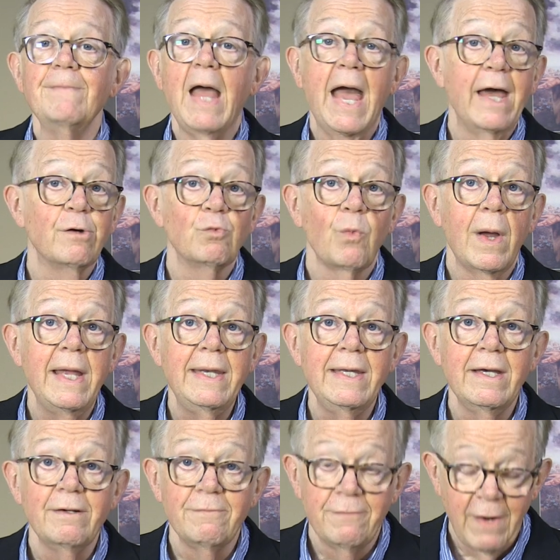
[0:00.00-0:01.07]
and
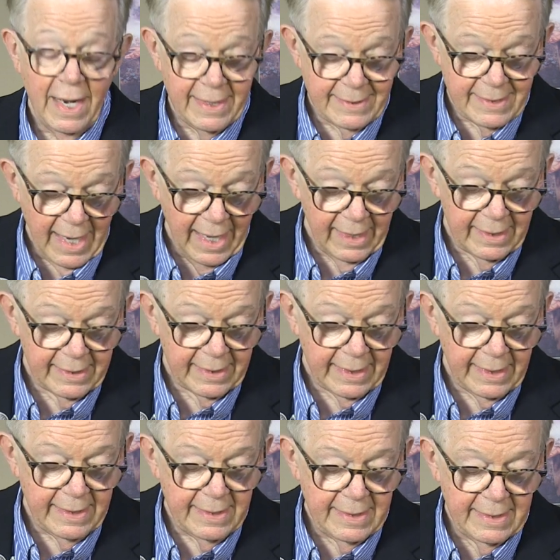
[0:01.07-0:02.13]
radiant
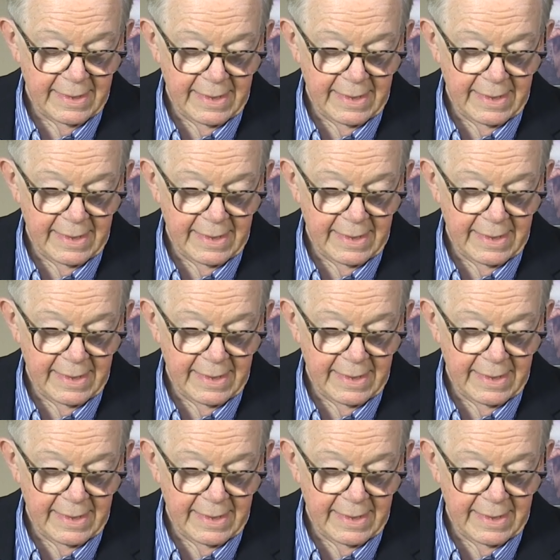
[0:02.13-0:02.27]
vitality